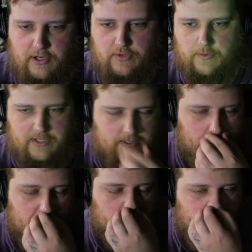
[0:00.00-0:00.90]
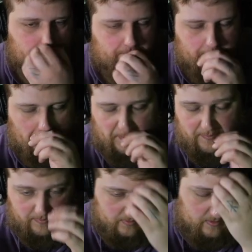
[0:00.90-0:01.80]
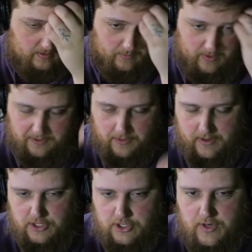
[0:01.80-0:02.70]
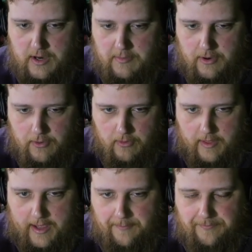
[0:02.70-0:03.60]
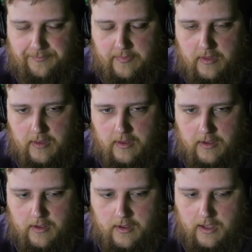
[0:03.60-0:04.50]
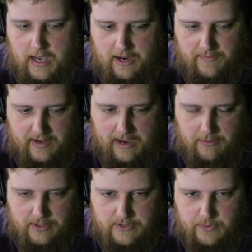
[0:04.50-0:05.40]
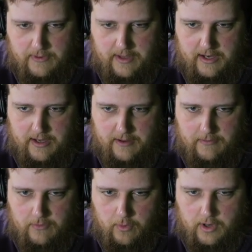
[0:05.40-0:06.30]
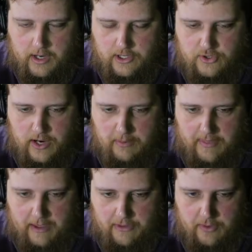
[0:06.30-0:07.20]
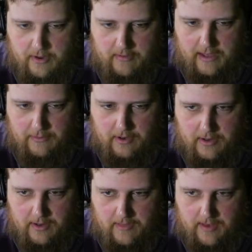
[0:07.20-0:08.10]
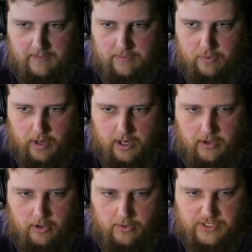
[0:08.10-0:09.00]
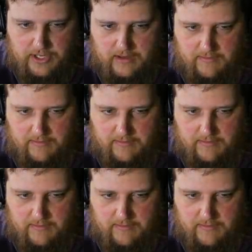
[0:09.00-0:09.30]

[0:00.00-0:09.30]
restart. Rather than just trying to beat a whole lap. I don't think that one's worth taking. We're going to try without doing that one, and then if we're not close enough,